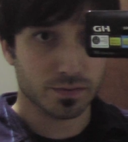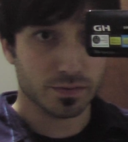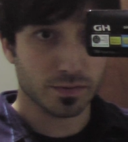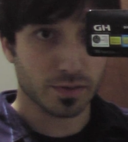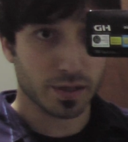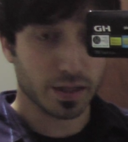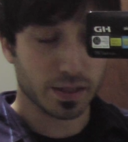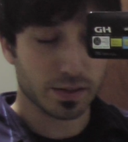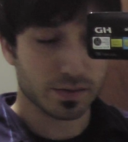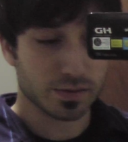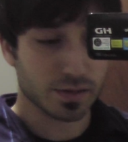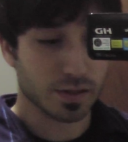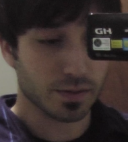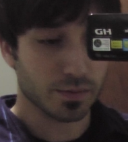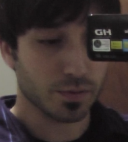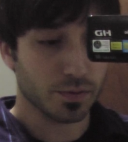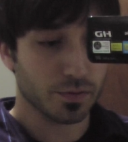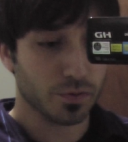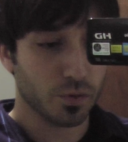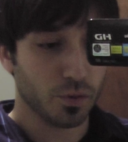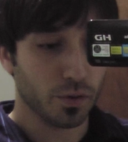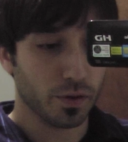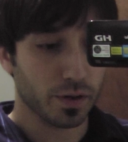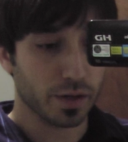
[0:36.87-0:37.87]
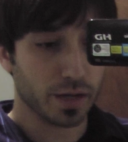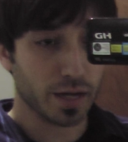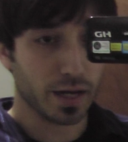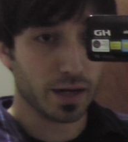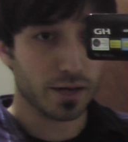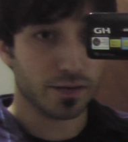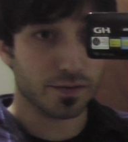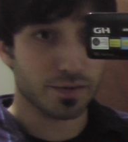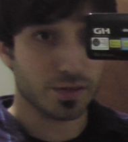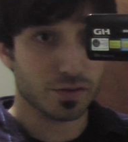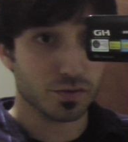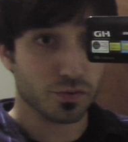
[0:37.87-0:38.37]
like I said before, it kind
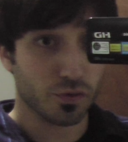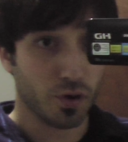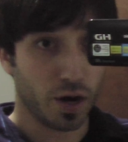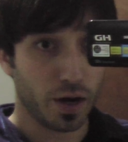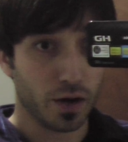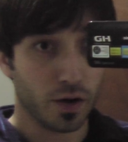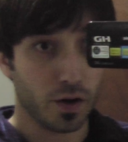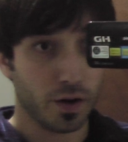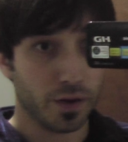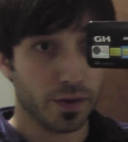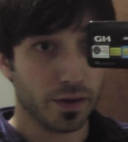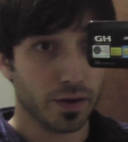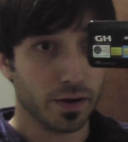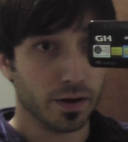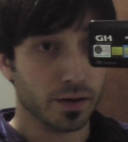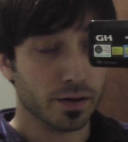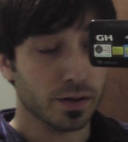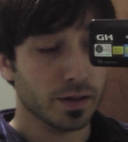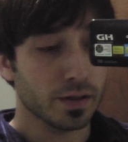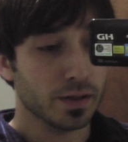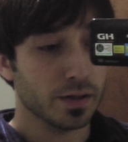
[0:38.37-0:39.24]
of fits right on there,